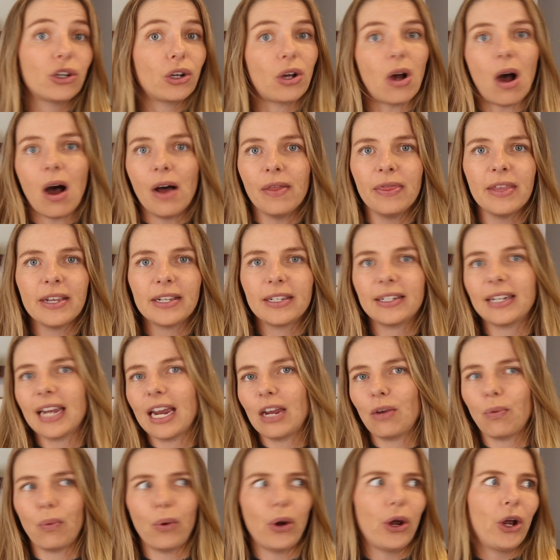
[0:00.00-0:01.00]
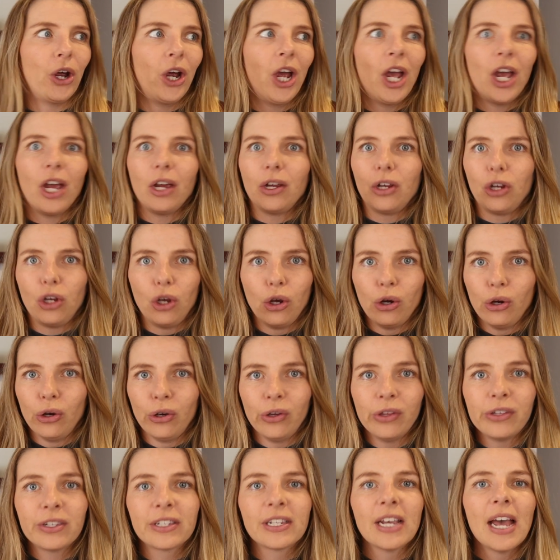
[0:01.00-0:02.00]
took on the state were
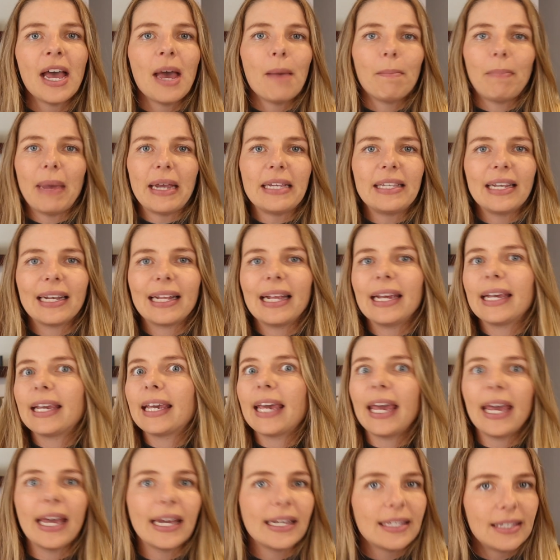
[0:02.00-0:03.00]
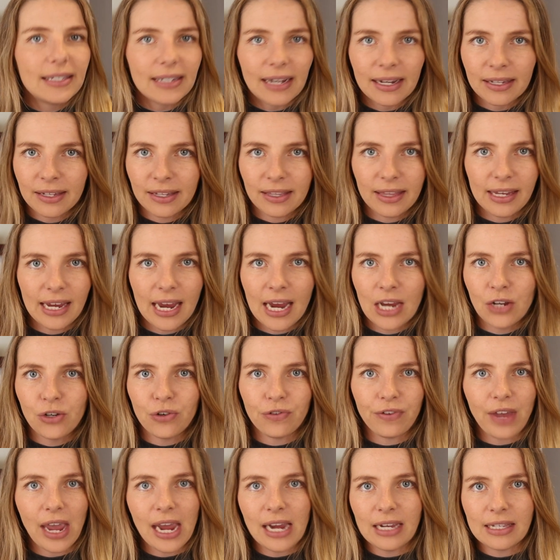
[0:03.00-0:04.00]
youths, basically kids under the age
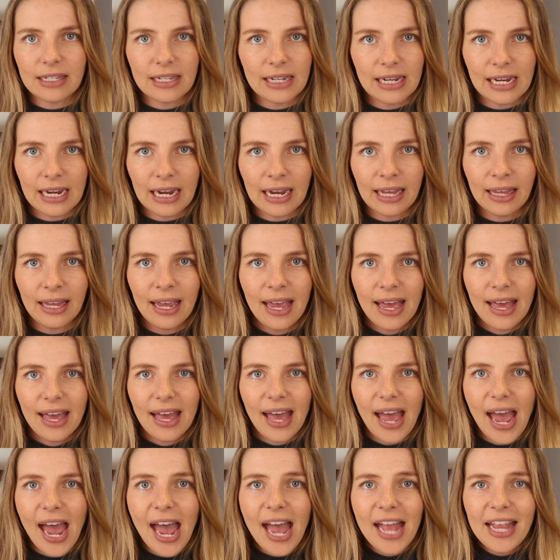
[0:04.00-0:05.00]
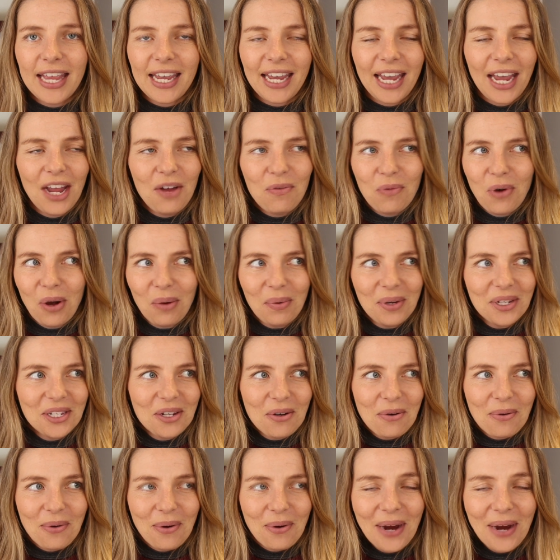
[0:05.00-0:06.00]
of 18, and in what was
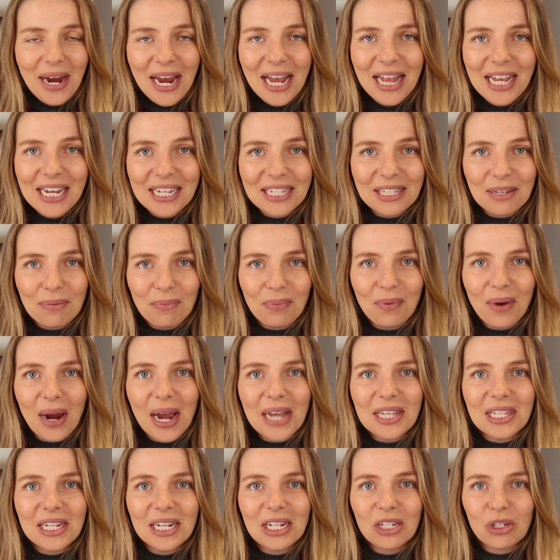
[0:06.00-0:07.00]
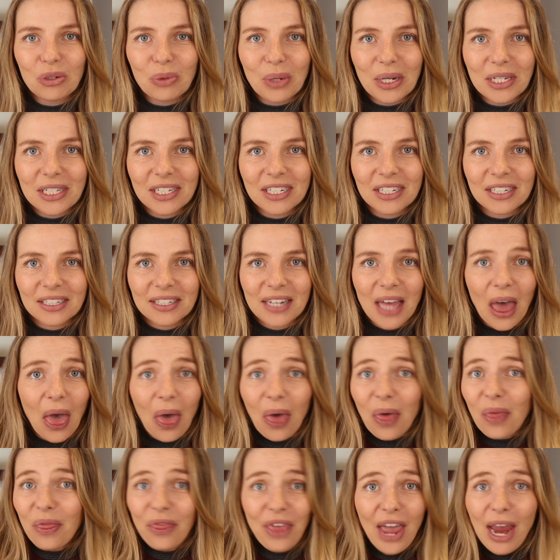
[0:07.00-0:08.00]
a really surprising twist
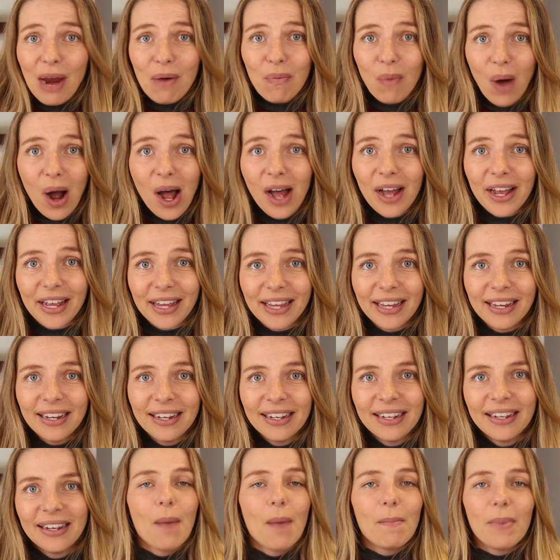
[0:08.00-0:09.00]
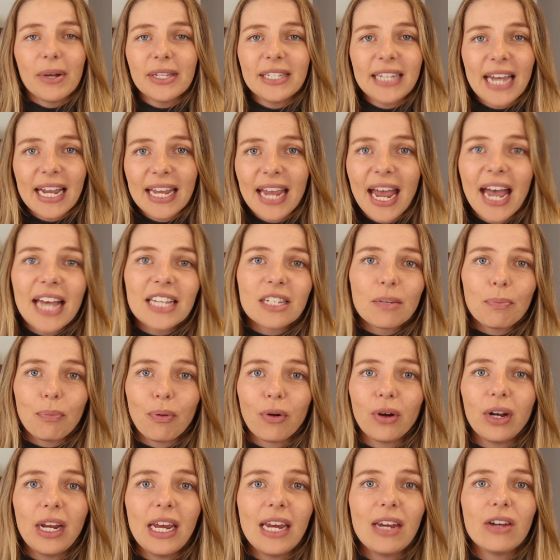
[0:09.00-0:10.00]
they won. Montana has a
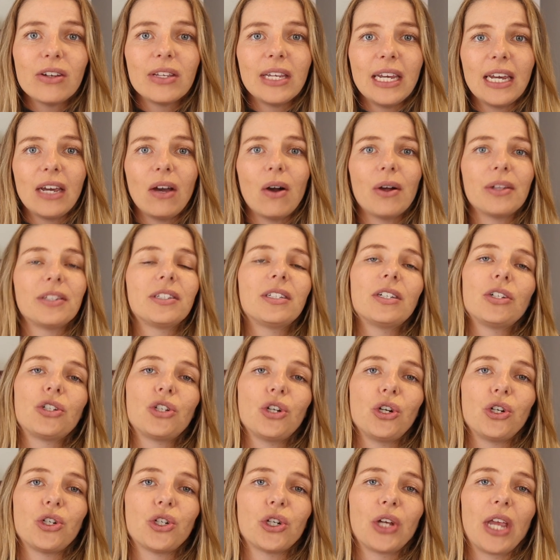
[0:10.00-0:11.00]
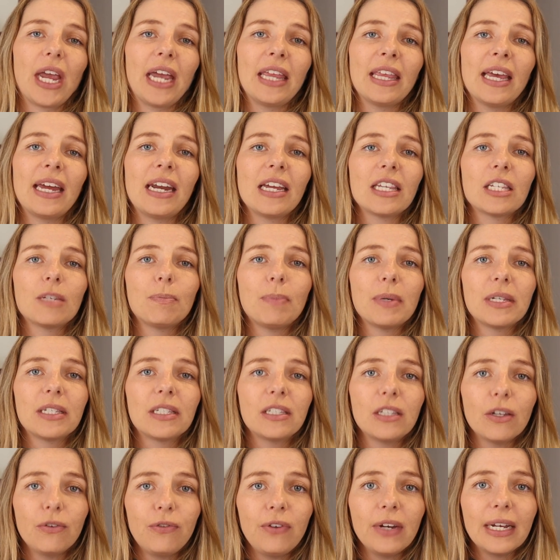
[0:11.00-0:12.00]
pretty unique constitution in that it
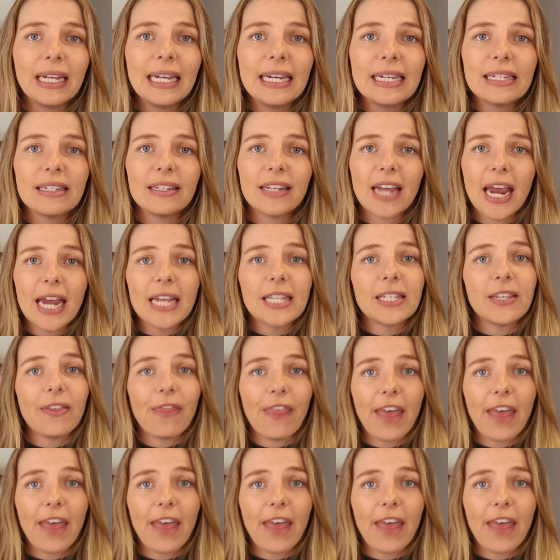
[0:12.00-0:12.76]
specifically states